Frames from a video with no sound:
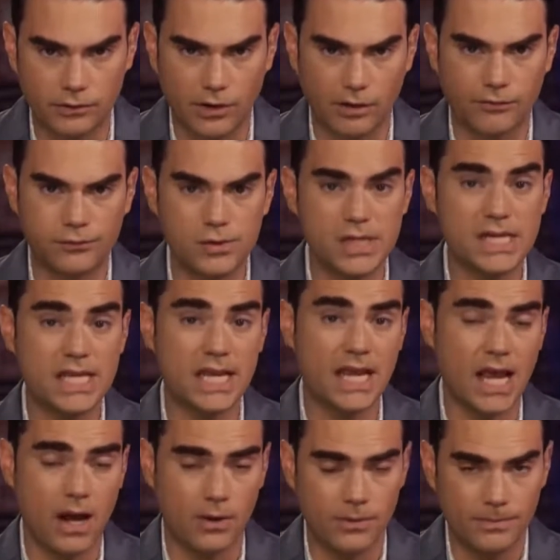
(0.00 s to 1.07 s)
are freaking
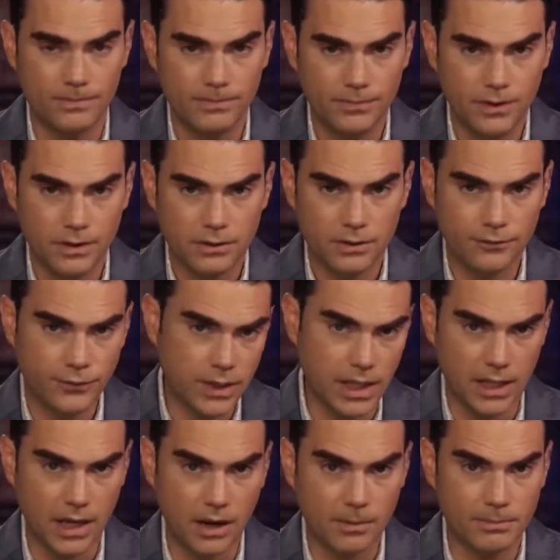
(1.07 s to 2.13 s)
out. They're
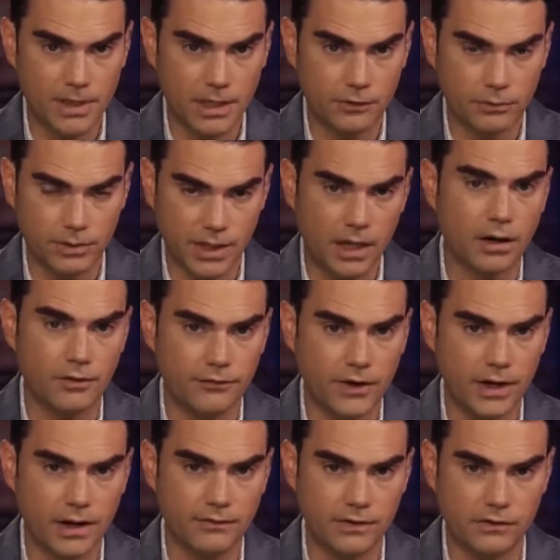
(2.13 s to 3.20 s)
freaking out because what they are
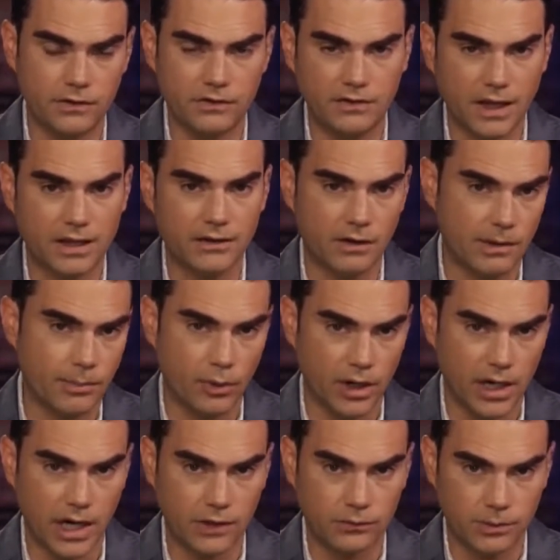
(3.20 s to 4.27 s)
afraid of is the secondary
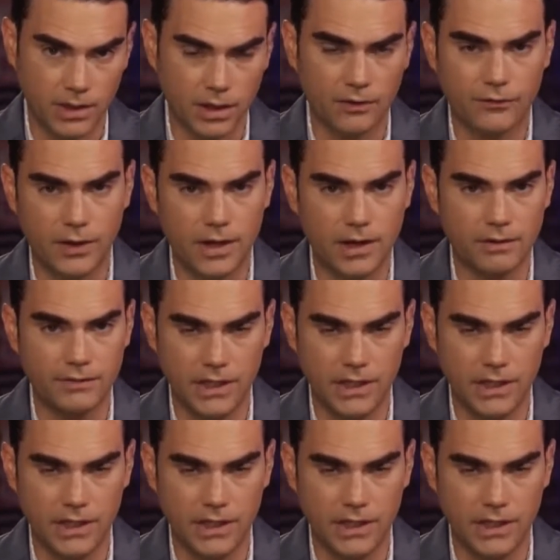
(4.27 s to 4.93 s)
boycotts. What they're afraid of